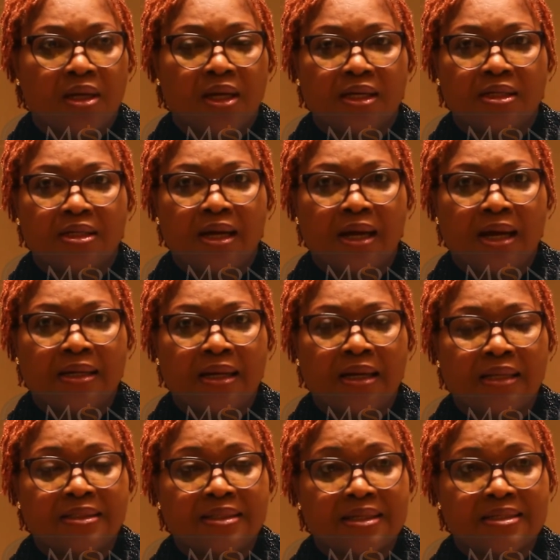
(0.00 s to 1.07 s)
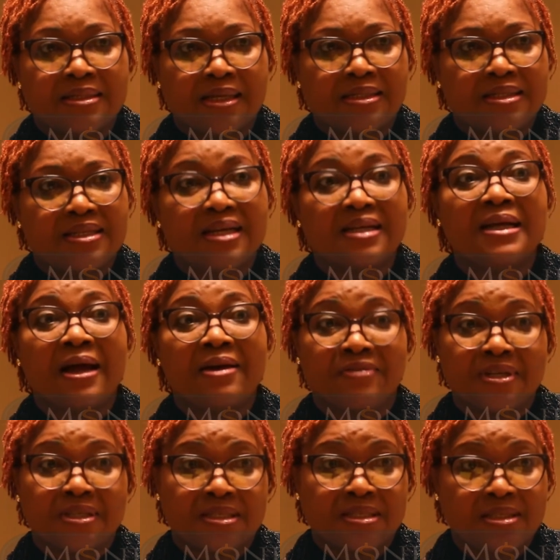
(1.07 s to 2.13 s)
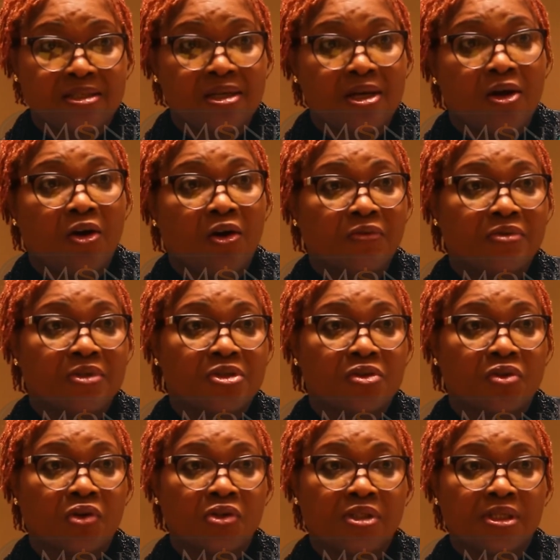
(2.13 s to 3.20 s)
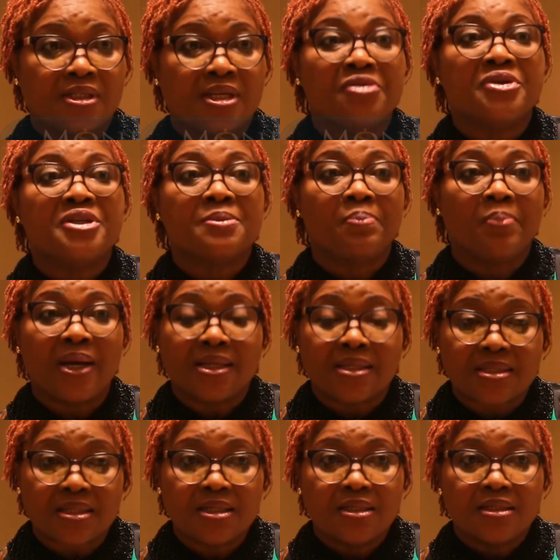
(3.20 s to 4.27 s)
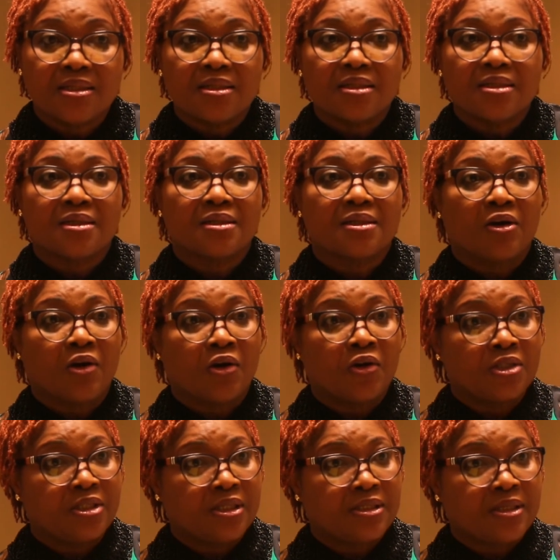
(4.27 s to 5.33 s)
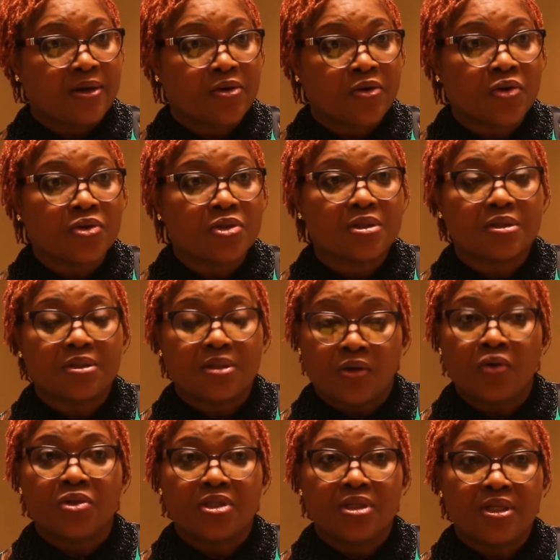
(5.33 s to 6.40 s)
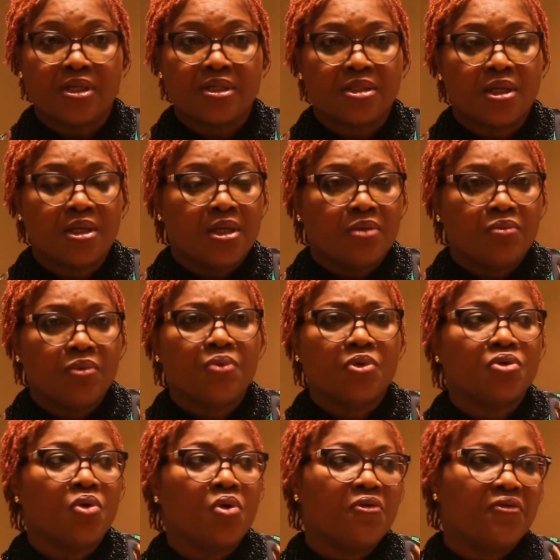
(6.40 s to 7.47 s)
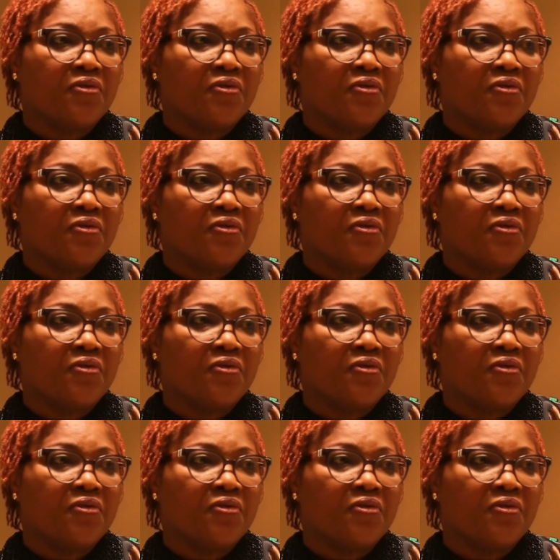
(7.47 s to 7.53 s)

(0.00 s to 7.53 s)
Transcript: and I understand the diversity of these cultures and respect the cultures across the continent, we would go